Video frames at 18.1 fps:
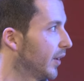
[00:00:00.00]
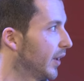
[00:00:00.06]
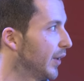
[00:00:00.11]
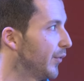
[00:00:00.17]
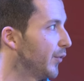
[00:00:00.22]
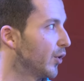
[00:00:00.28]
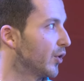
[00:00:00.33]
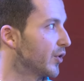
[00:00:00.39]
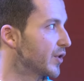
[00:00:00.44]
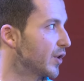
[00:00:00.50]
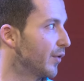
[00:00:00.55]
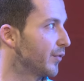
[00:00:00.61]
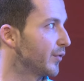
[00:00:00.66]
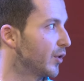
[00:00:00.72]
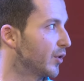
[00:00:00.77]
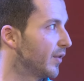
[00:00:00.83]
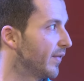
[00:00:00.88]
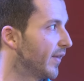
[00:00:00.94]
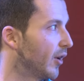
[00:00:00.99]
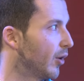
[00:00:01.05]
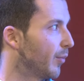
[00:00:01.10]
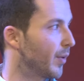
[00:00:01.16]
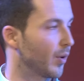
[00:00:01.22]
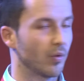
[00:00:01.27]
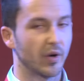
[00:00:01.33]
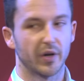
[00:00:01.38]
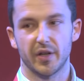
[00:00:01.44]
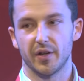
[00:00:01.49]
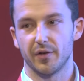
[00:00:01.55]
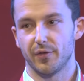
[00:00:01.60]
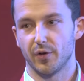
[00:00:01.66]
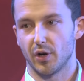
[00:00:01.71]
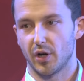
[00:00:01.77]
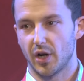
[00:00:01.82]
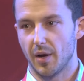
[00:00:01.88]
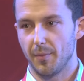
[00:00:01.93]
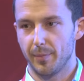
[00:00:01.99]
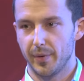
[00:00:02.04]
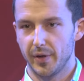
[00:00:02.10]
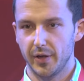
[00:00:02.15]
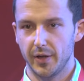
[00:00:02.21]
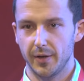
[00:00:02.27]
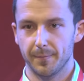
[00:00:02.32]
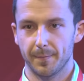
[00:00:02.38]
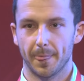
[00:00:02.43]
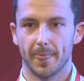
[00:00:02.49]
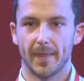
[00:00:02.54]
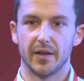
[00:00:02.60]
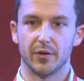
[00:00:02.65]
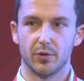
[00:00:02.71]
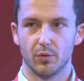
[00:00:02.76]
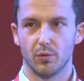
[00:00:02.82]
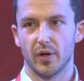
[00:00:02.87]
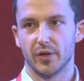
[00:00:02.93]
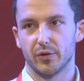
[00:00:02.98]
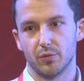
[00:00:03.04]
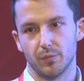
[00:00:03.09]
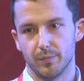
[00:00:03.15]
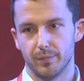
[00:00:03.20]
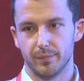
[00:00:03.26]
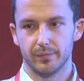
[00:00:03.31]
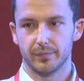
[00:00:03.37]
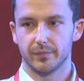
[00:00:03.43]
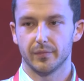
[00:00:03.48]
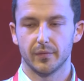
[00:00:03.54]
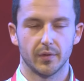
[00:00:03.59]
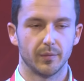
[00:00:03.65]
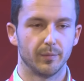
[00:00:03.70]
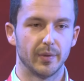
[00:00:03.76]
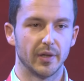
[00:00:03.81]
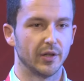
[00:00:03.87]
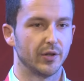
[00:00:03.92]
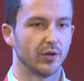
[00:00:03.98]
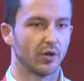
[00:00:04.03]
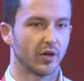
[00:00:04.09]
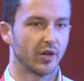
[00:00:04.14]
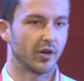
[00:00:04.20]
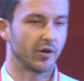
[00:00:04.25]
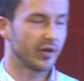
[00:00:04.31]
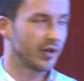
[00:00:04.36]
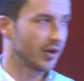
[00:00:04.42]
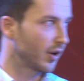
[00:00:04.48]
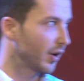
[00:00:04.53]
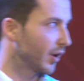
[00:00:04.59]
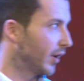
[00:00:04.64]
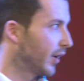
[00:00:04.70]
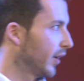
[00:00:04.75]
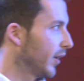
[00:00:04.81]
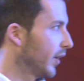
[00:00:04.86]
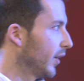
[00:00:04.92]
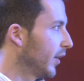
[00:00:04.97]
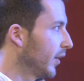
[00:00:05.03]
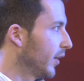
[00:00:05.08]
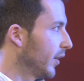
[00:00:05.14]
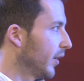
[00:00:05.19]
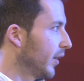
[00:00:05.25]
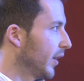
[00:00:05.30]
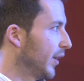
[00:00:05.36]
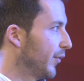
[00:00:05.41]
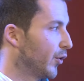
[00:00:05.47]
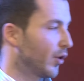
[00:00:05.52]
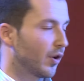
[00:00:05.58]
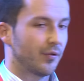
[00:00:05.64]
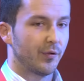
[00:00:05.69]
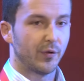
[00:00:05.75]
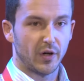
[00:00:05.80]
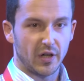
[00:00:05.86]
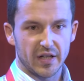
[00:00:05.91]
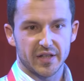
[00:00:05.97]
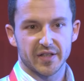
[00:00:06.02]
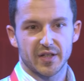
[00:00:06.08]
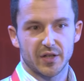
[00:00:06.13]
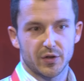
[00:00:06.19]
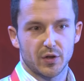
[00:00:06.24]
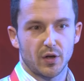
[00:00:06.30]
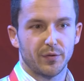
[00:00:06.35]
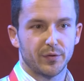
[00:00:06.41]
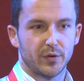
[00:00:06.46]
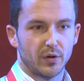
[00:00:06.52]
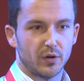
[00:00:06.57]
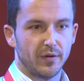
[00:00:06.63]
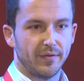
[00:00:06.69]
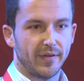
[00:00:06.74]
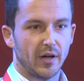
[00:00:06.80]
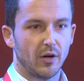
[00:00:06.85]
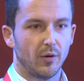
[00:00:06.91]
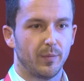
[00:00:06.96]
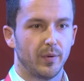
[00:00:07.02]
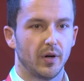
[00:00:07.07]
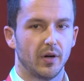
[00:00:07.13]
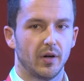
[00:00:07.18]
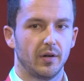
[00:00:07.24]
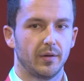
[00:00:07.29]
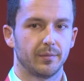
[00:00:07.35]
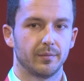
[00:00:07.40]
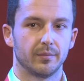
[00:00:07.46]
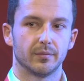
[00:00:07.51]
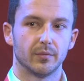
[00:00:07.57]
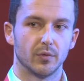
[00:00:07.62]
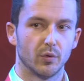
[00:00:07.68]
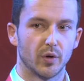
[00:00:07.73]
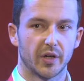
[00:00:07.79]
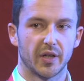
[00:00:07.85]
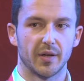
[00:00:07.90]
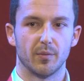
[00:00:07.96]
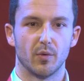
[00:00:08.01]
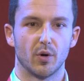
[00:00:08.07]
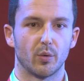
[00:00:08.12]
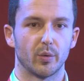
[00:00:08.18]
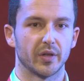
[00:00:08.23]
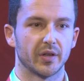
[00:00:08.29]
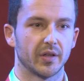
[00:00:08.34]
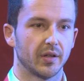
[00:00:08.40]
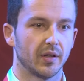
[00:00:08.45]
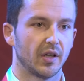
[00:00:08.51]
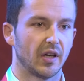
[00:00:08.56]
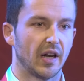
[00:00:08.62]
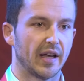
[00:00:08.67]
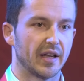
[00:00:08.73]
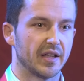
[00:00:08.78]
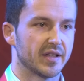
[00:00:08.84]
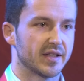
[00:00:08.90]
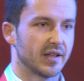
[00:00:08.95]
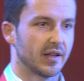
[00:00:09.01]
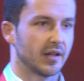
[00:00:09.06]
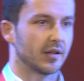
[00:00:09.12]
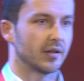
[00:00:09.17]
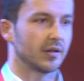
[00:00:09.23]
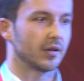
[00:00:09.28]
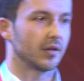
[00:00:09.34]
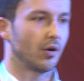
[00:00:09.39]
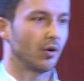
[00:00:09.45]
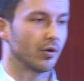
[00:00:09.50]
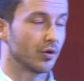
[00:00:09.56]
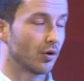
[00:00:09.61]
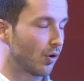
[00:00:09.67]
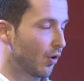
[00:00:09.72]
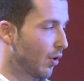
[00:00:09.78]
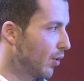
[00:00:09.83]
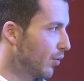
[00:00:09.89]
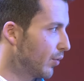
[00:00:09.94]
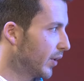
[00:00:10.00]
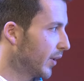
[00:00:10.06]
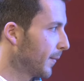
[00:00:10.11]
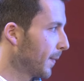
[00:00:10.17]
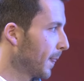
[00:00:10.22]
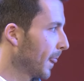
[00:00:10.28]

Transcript: if you're a software developer working for a company and you want to build your career. If you're a freelancer software developer working more with clients and on your own.